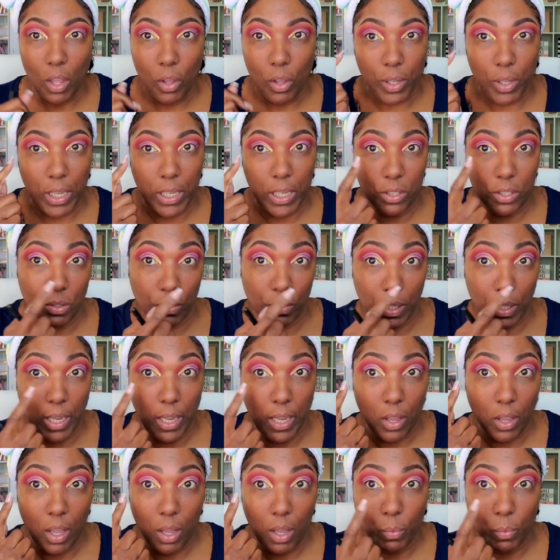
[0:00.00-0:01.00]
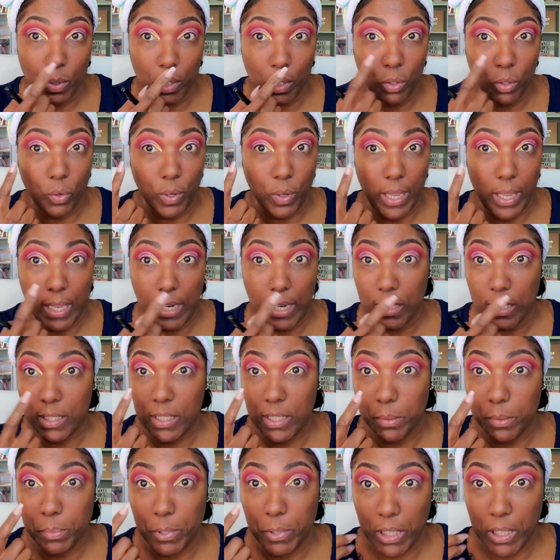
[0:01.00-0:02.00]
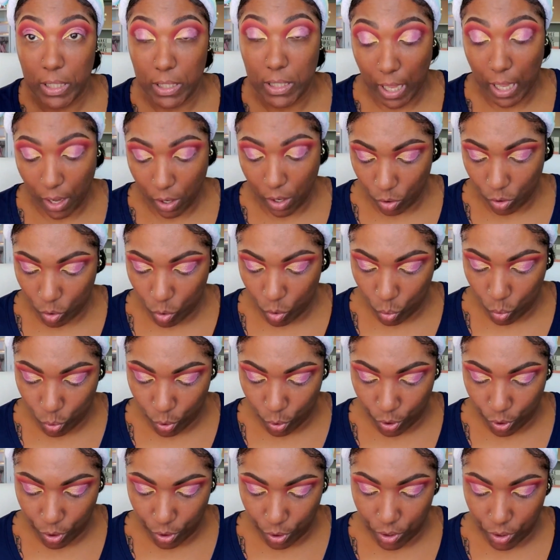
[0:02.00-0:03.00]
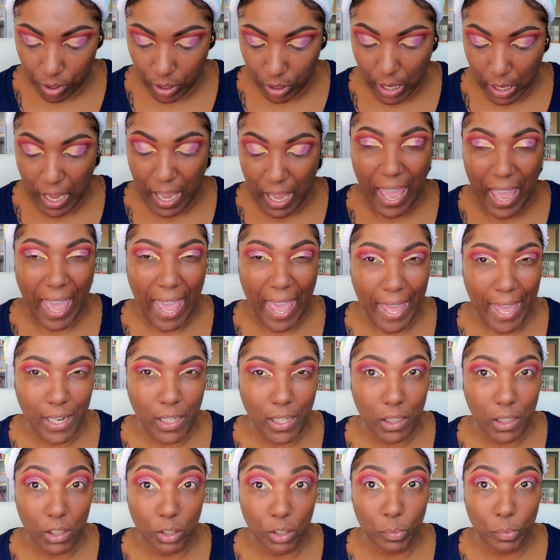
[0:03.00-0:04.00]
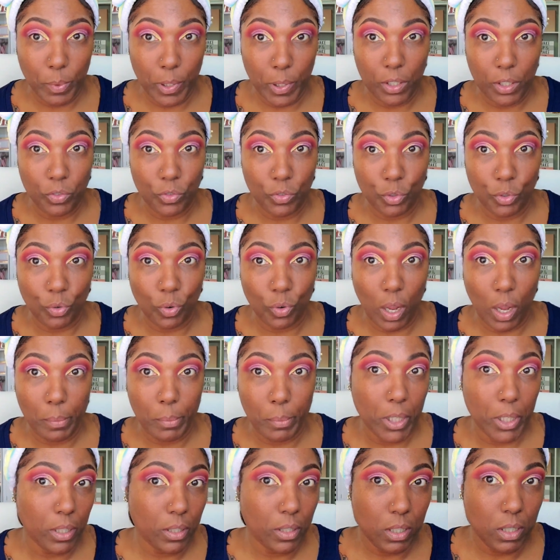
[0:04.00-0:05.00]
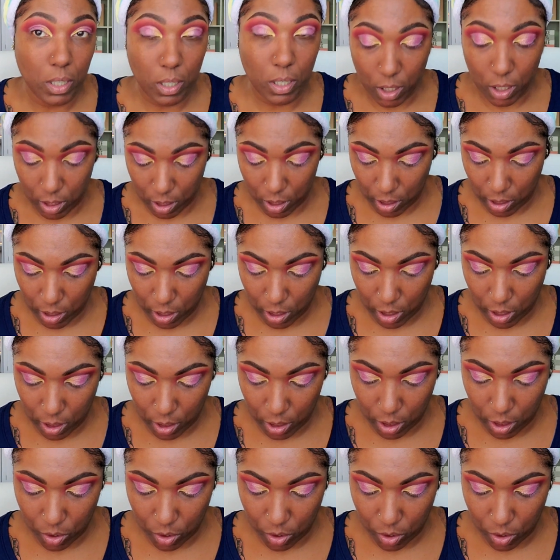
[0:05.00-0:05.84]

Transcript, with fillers: Okay, so now I wanna go ahead and deepen these outer corners, add a little bit of drama to this look.